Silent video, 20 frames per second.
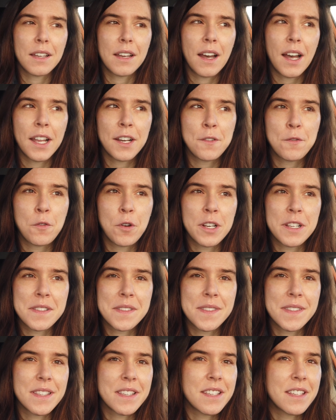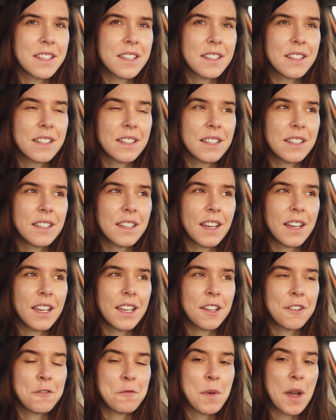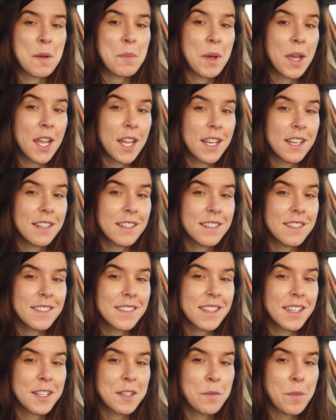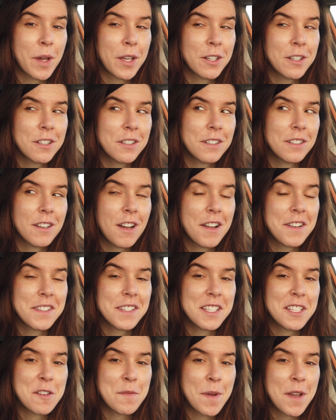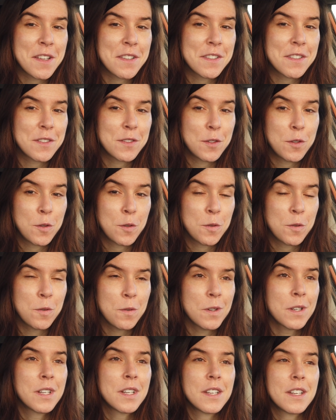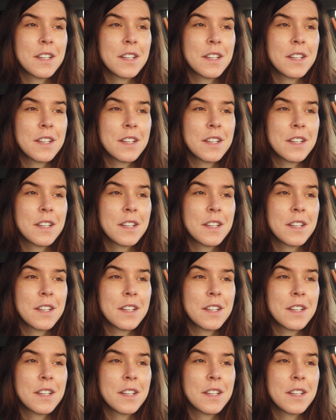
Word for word: I kind of want to see if my pain is getting better on TMS too.